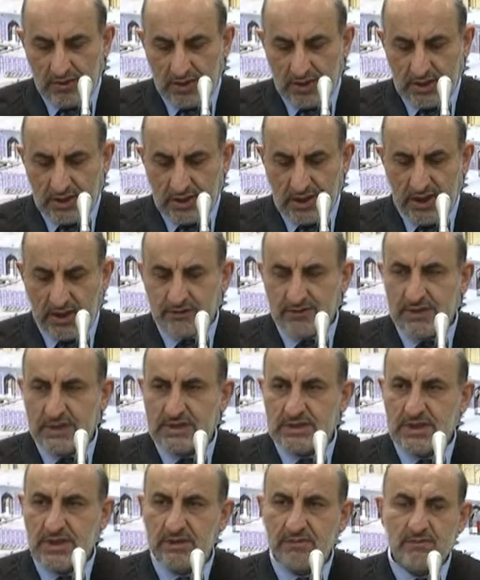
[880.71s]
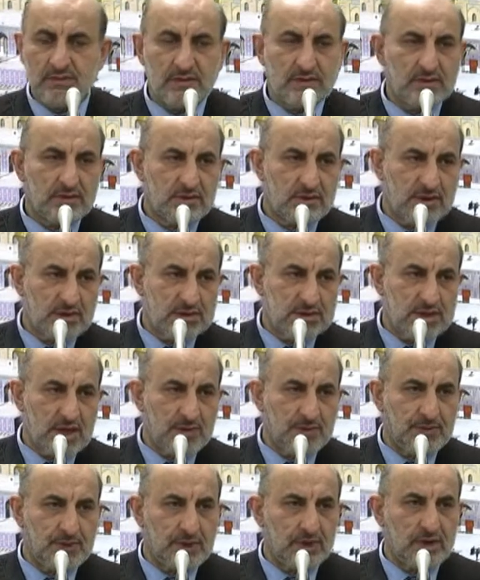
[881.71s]
And he gave the same
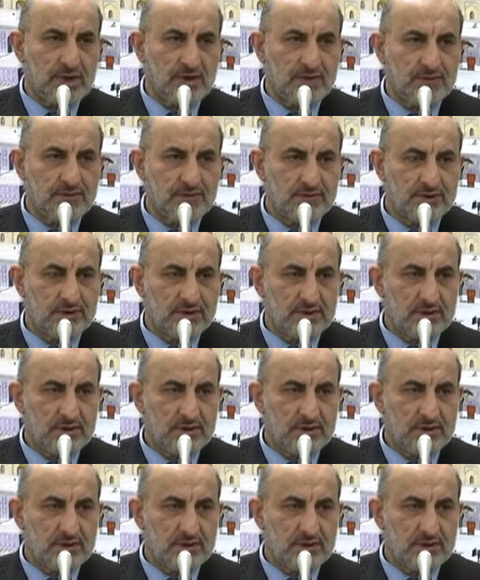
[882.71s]
example of,